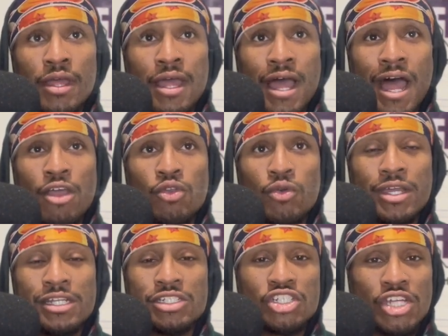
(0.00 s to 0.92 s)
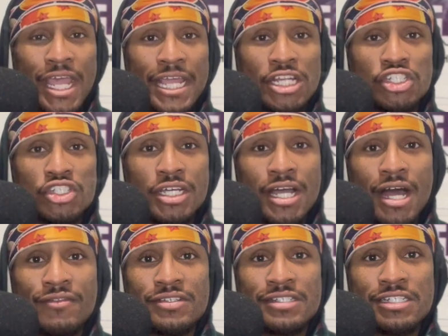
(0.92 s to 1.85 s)
how you can change the
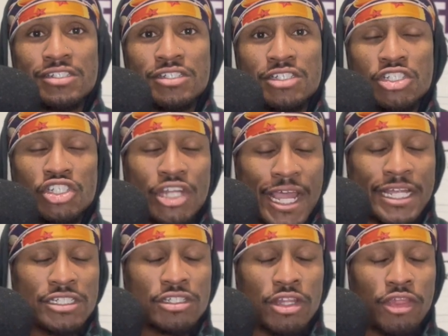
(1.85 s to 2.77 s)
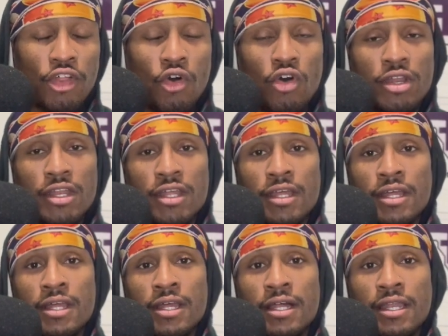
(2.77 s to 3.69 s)
conversation, to change the thought
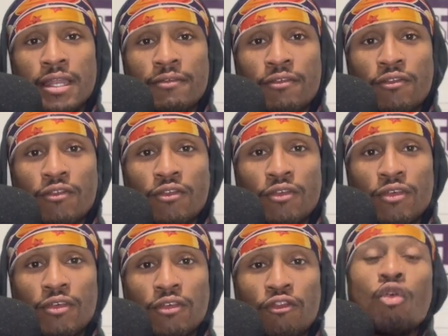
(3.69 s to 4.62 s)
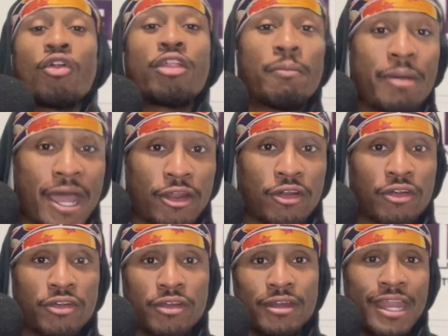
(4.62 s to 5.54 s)
for the better.
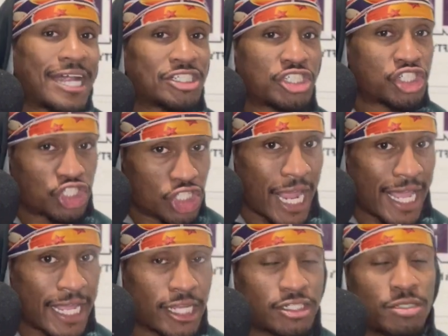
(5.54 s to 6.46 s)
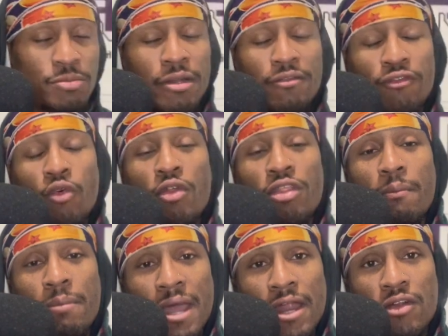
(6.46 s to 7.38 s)
Not just change, but for the
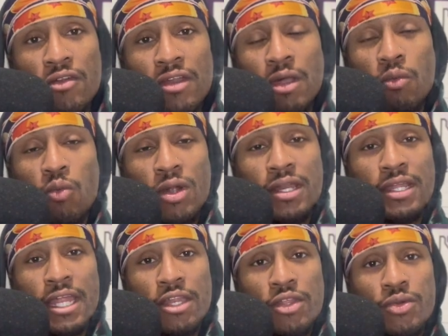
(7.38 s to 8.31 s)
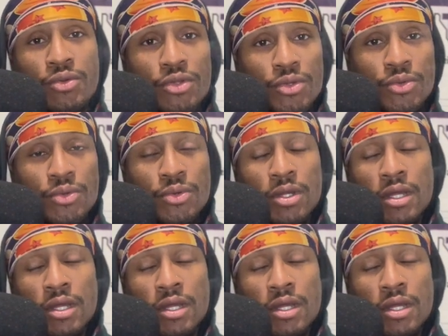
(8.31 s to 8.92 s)
better. Like, what can you do?